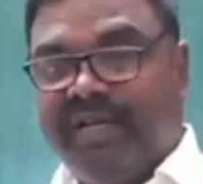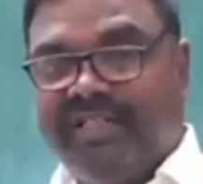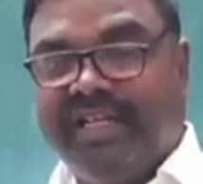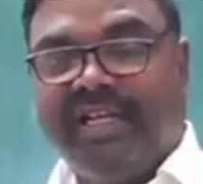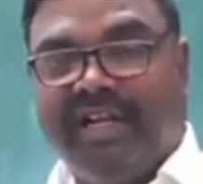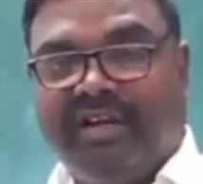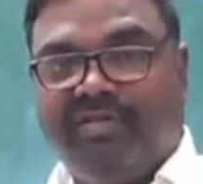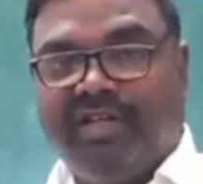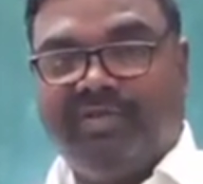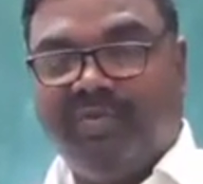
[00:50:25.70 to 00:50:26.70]
by zinc
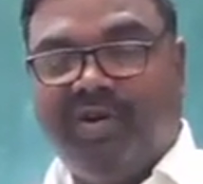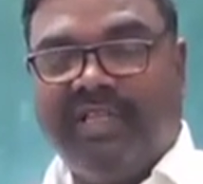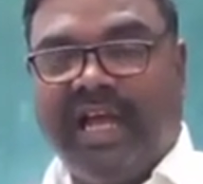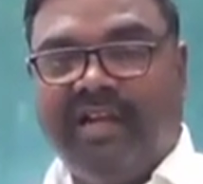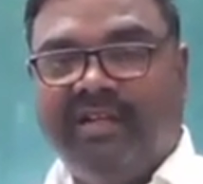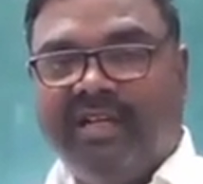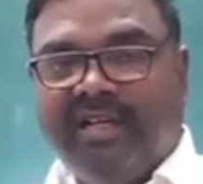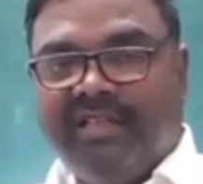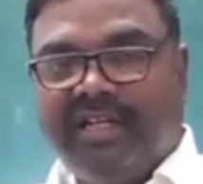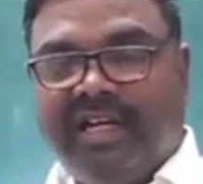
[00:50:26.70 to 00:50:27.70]
electrode is more than
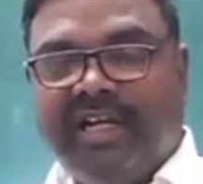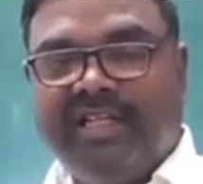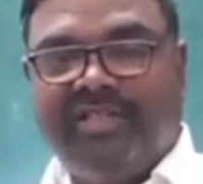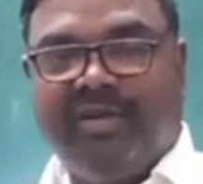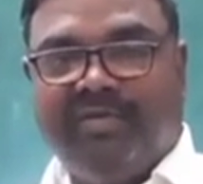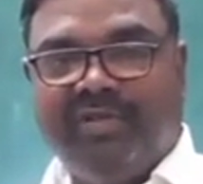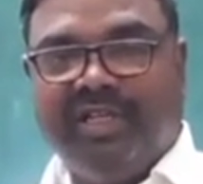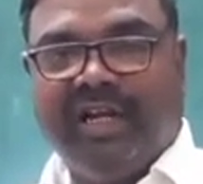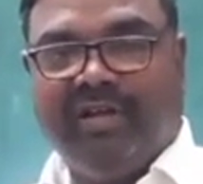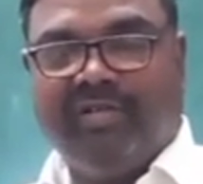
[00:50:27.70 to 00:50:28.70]
the tendency of
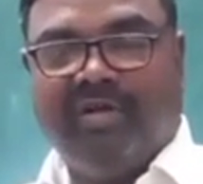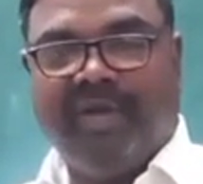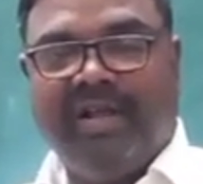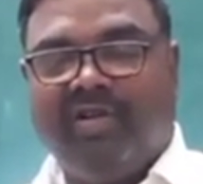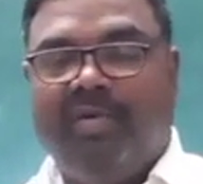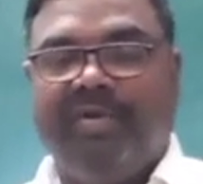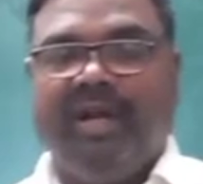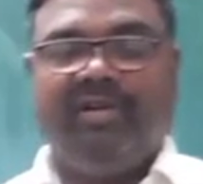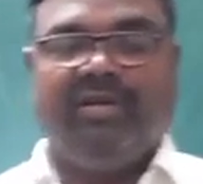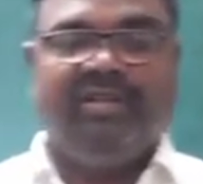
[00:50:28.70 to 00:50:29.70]
losing electron by copper
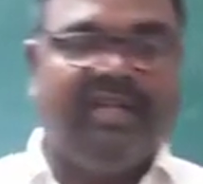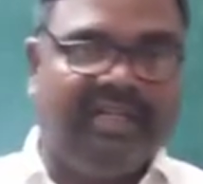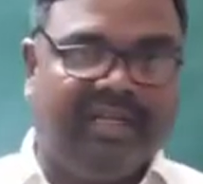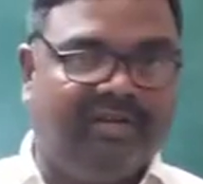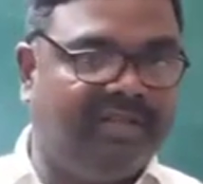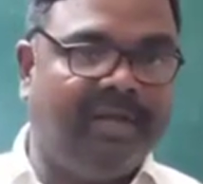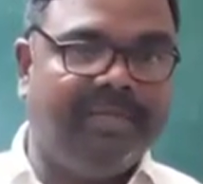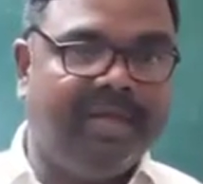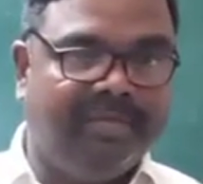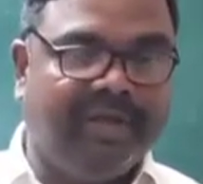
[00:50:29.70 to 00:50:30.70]
electrode anta helde hauda.
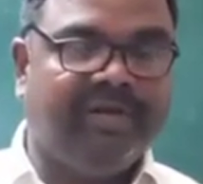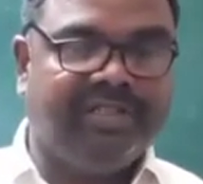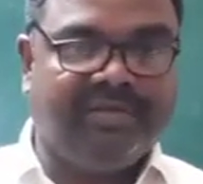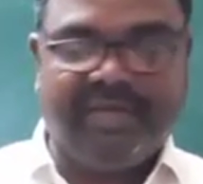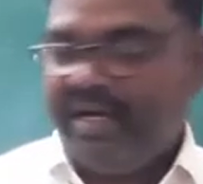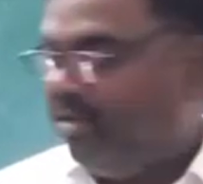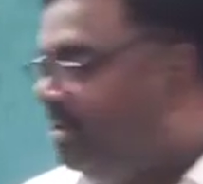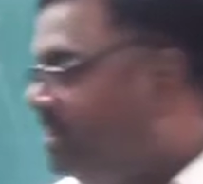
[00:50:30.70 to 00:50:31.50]
Because of that,